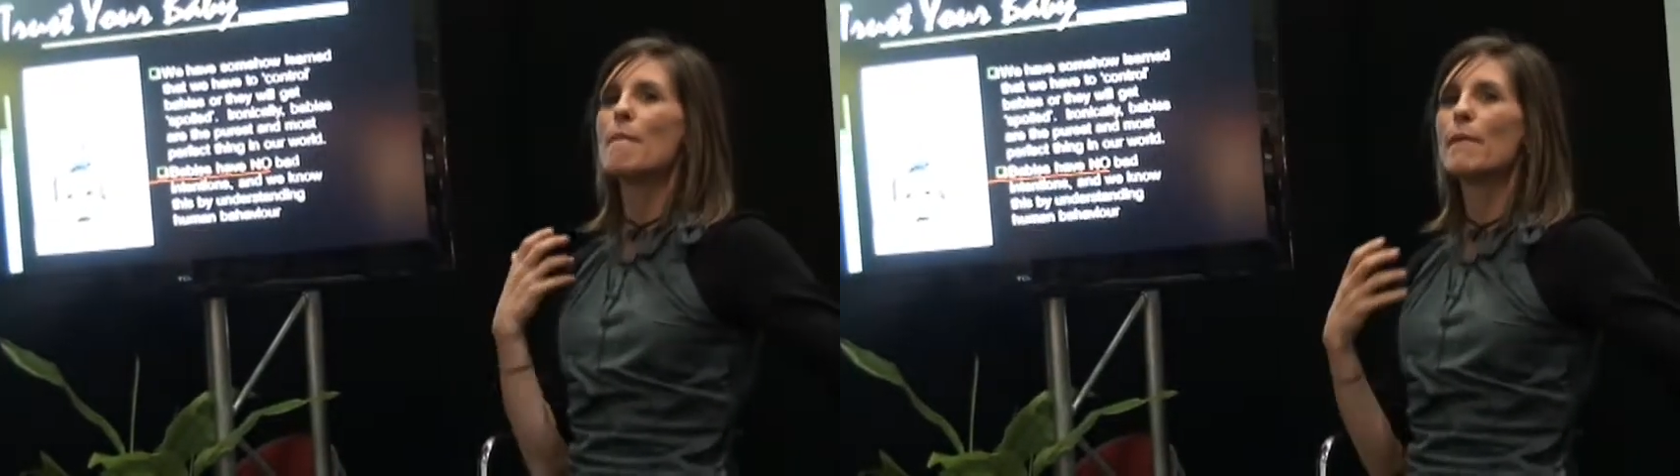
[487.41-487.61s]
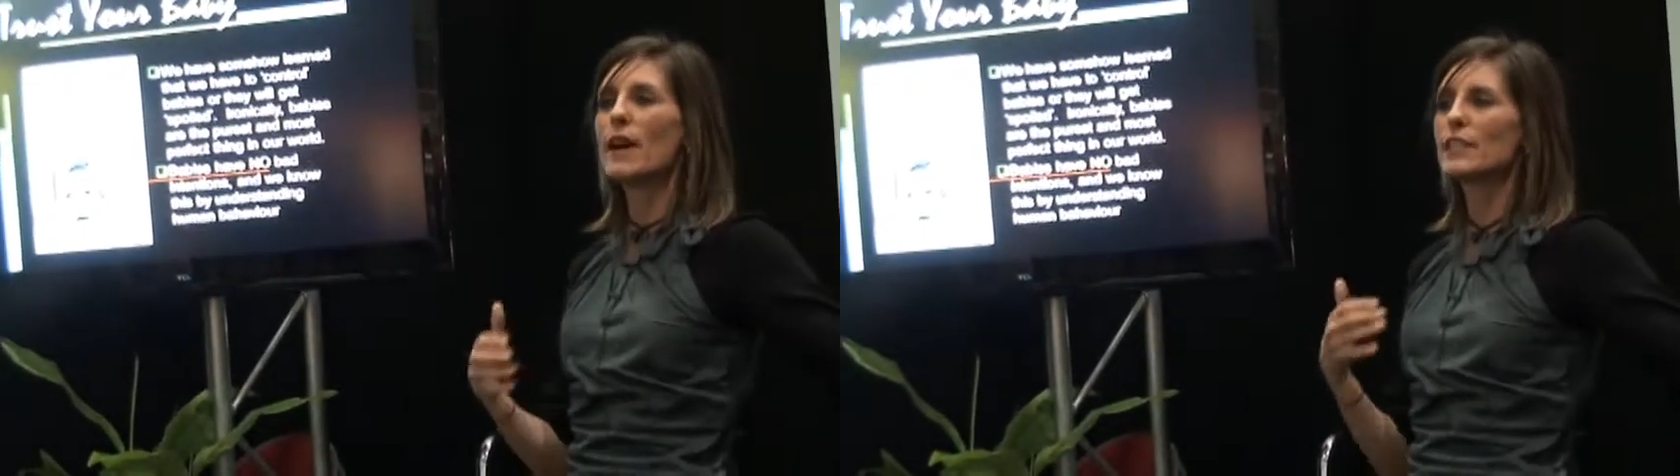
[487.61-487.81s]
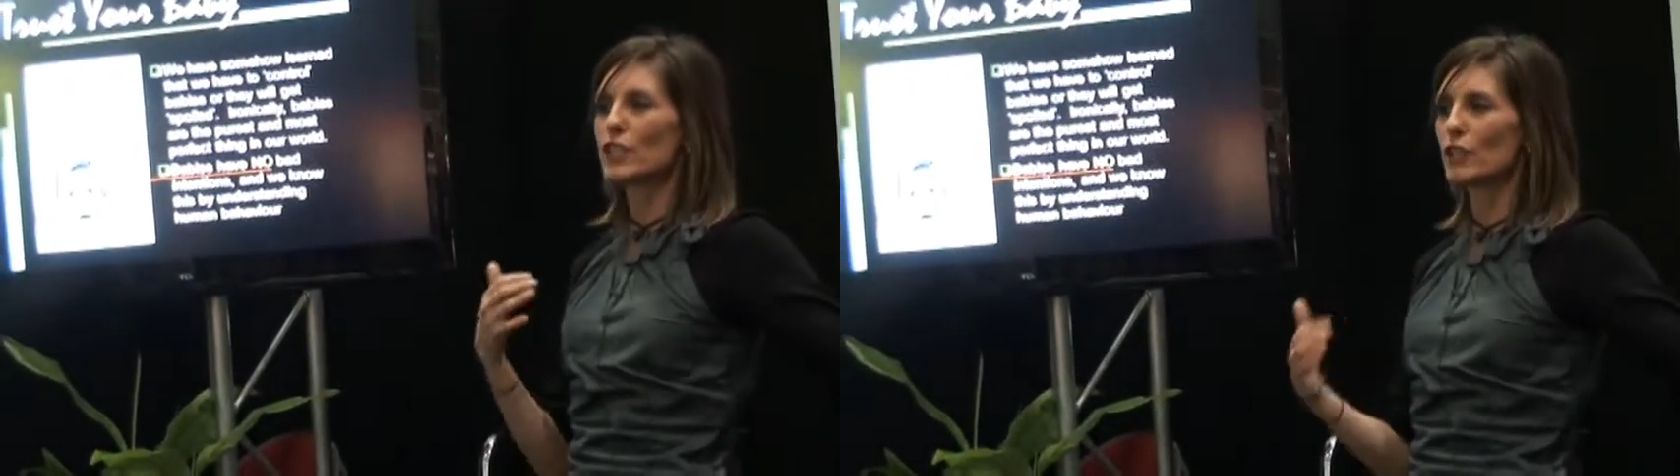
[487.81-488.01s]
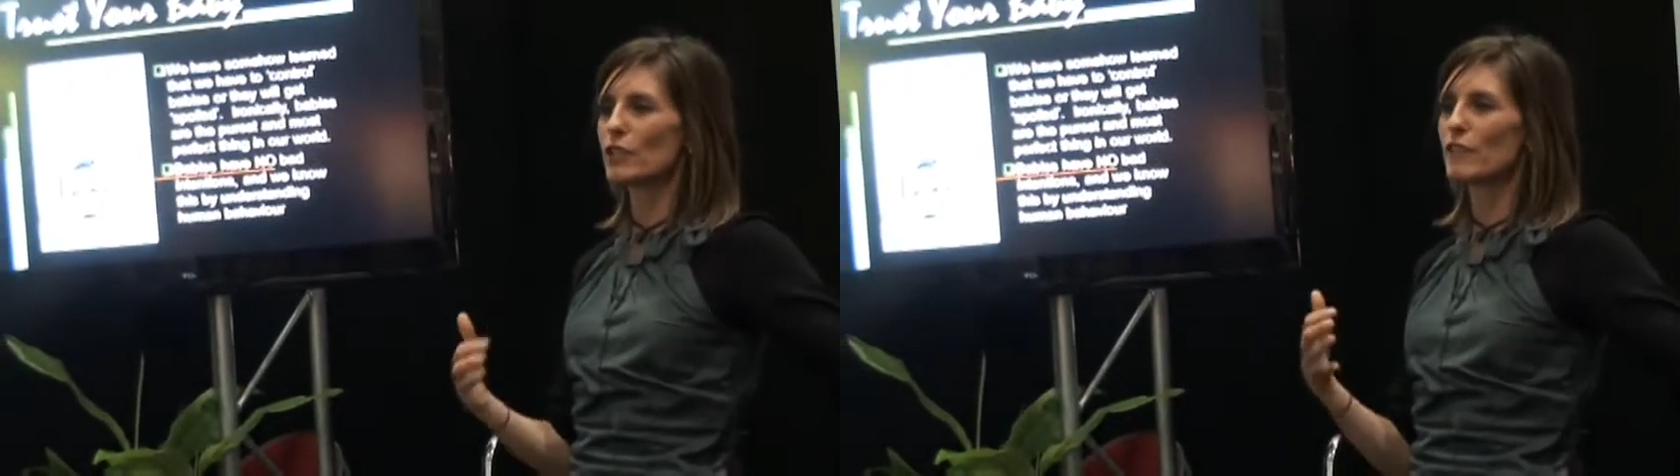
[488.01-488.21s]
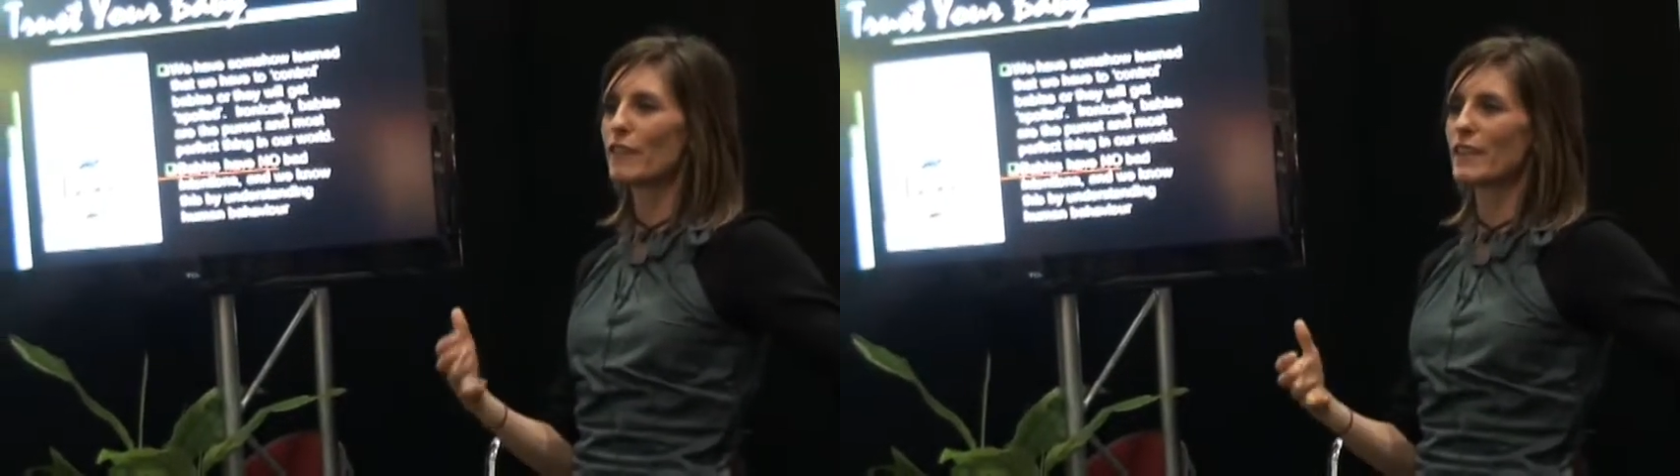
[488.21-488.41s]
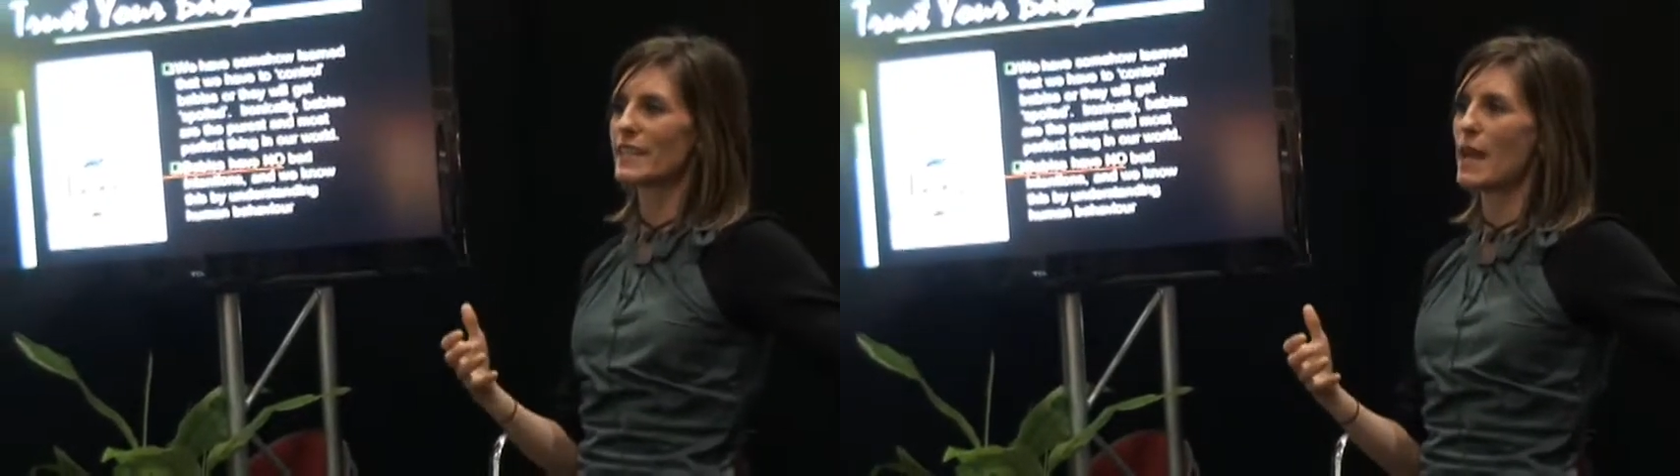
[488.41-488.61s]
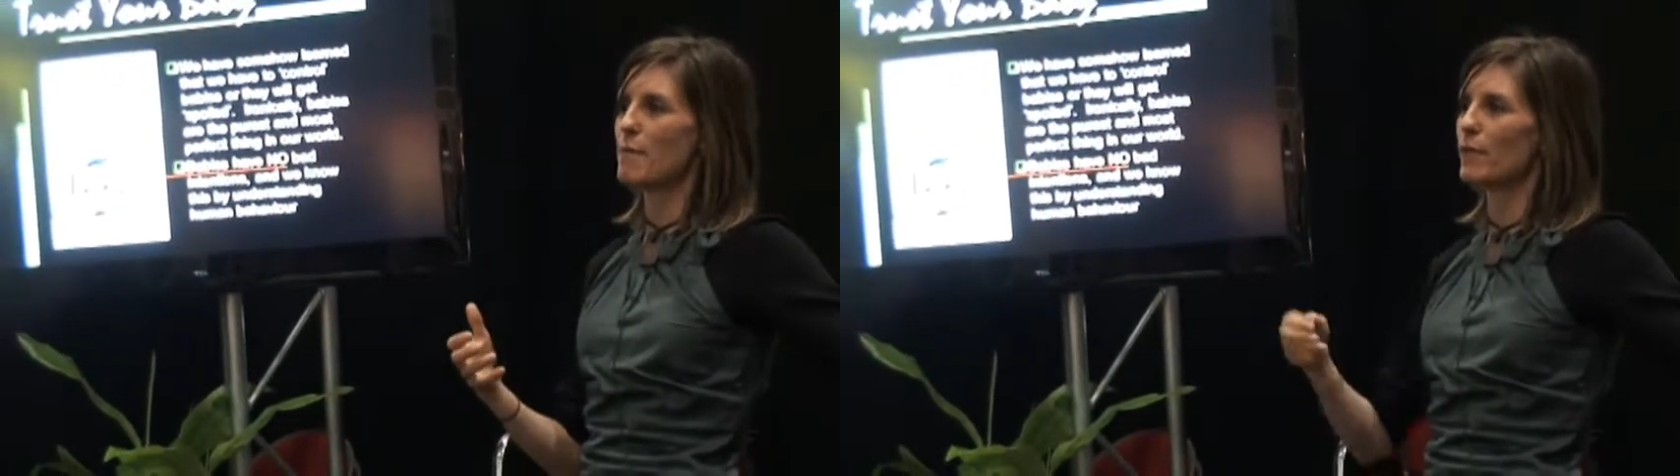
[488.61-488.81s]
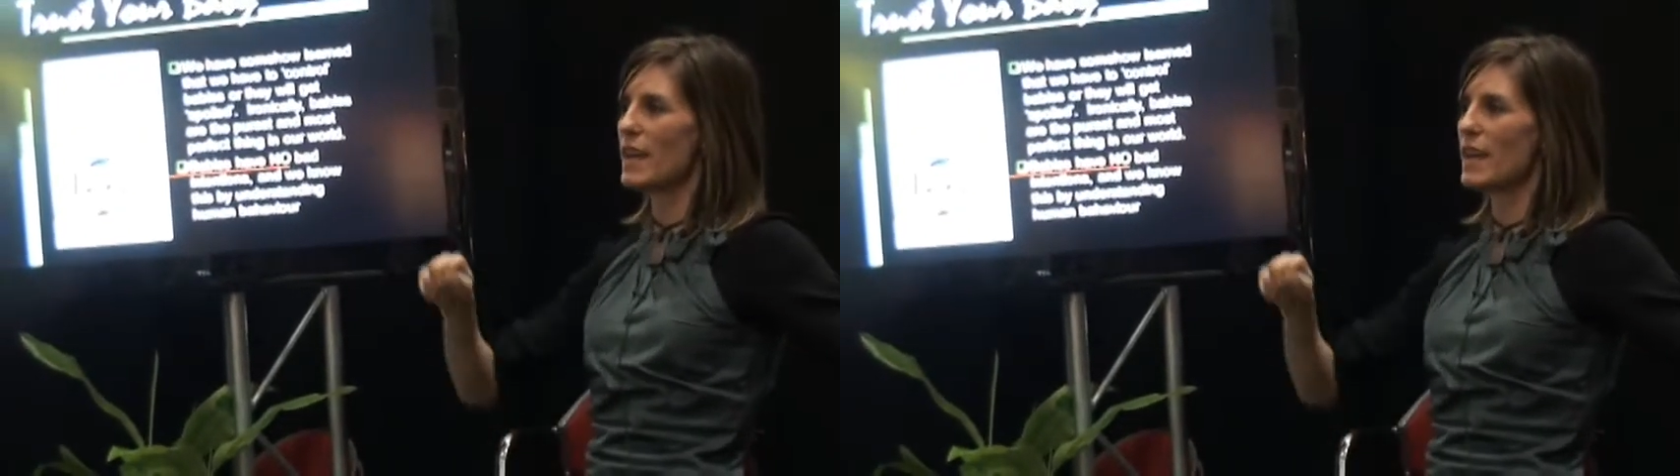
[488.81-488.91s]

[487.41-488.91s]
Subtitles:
My children, for example,